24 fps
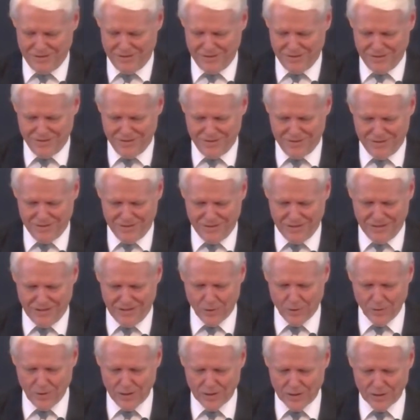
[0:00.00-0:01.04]
How we
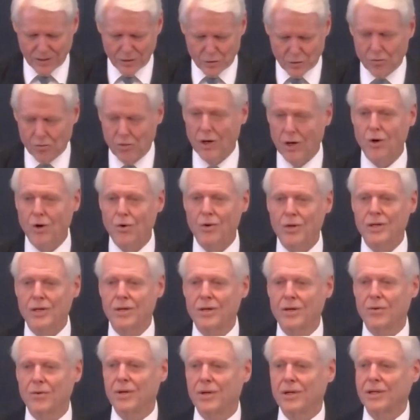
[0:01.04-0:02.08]
can grow in
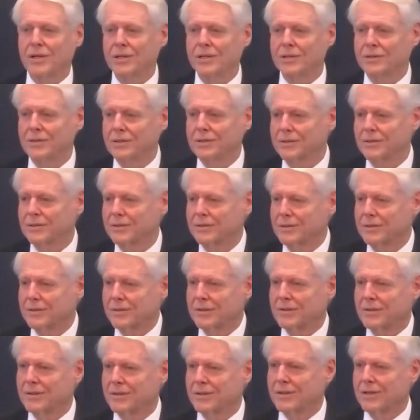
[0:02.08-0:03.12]
knowing
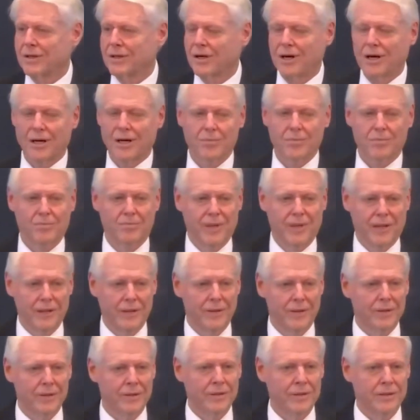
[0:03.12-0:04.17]
God better
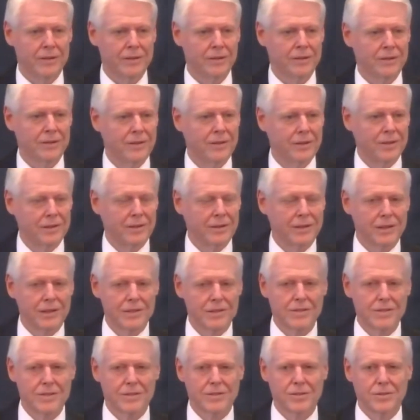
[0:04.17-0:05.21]
is
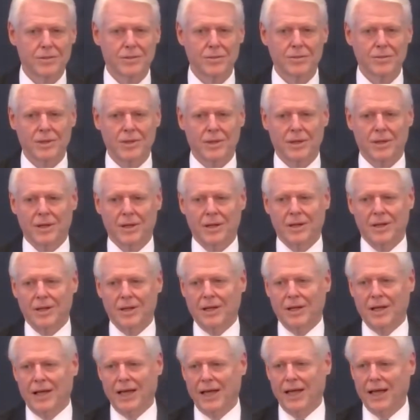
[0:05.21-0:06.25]
to
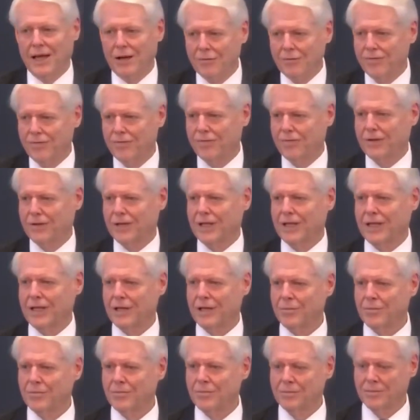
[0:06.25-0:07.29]
have
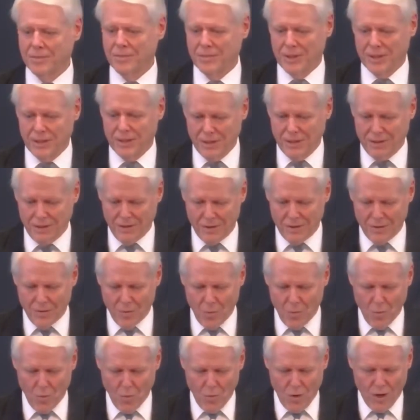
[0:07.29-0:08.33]
Him
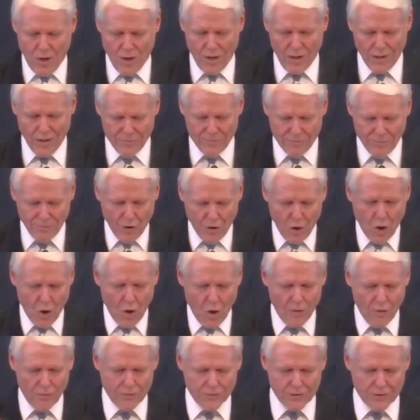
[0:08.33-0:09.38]
uh,
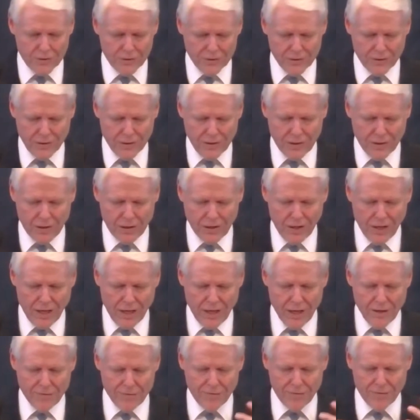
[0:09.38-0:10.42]
involved in our life
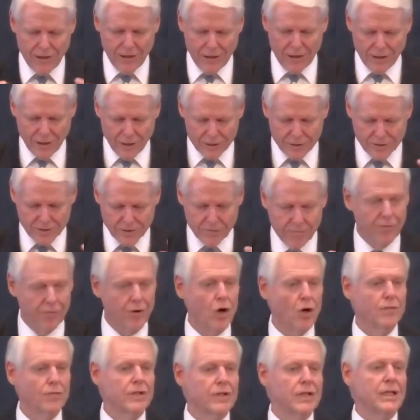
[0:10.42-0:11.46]
and us involved
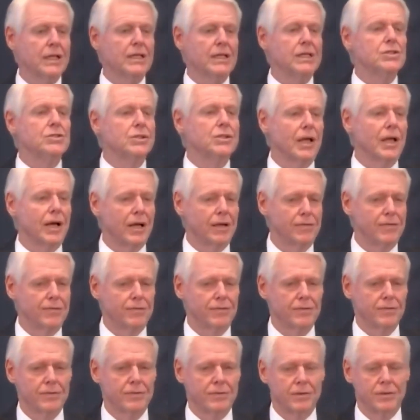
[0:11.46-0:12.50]
in His life
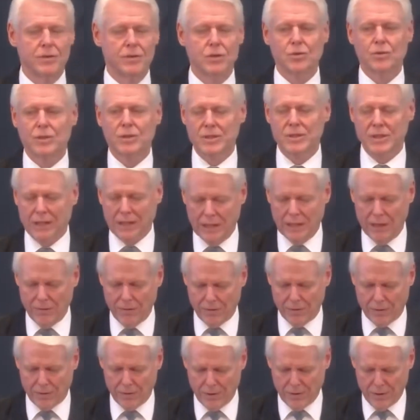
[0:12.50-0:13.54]
and do it together,
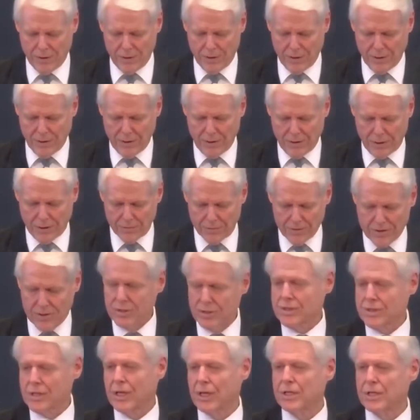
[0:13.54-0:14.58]
almost as a
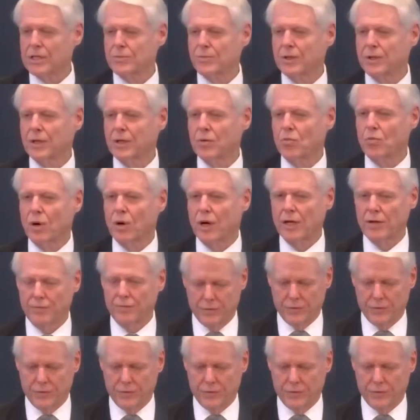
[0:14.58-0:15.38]
husband and wife do.